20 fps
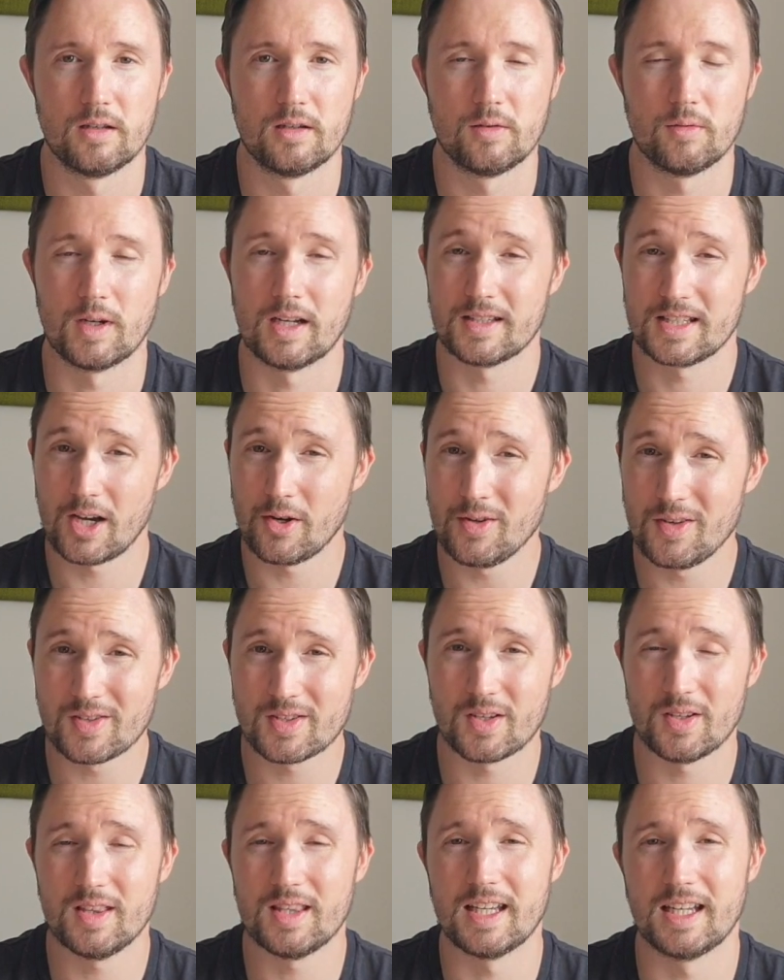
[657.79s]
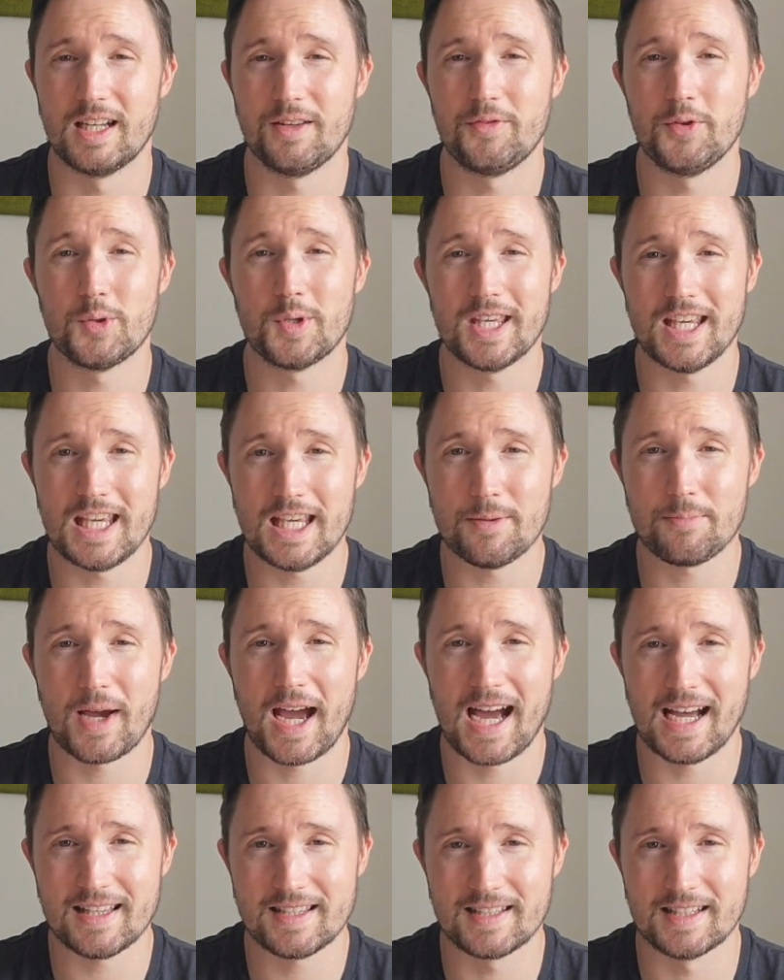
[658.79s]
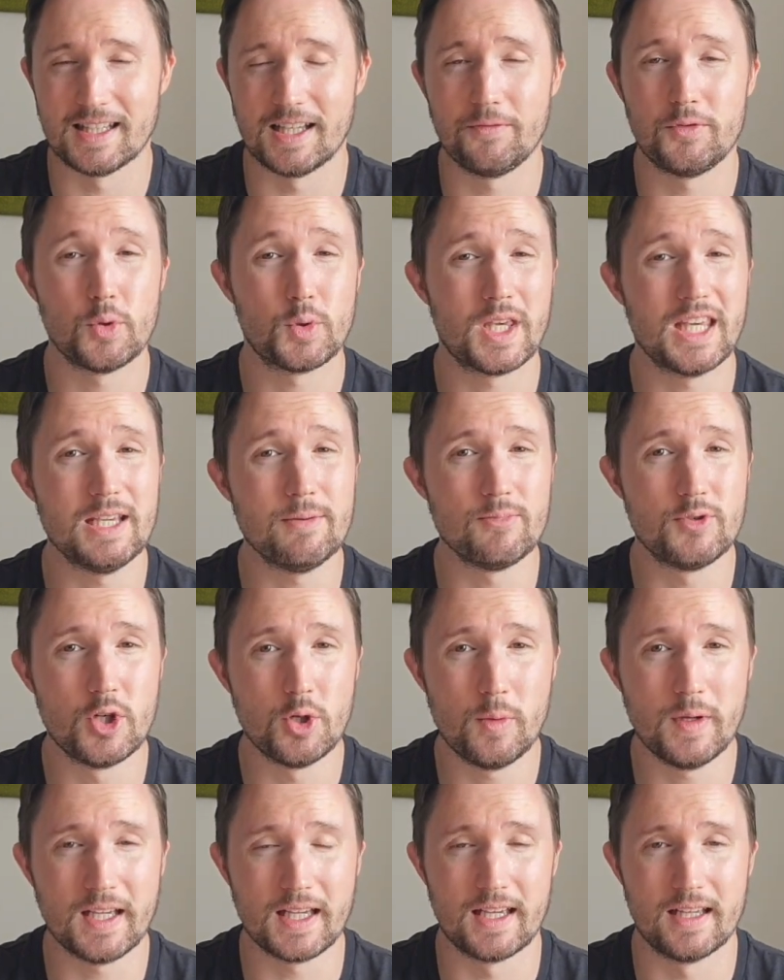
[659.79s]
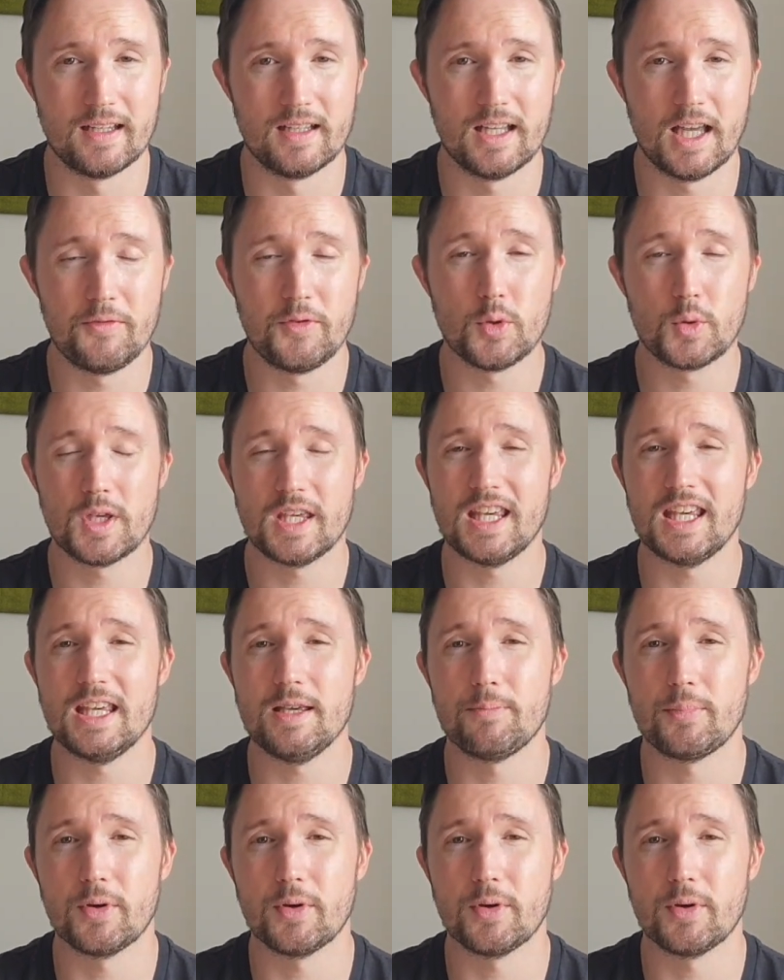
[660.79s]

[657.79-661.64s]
Well, I'll tell you something, if you keep at it, if you keep doing it, if you keep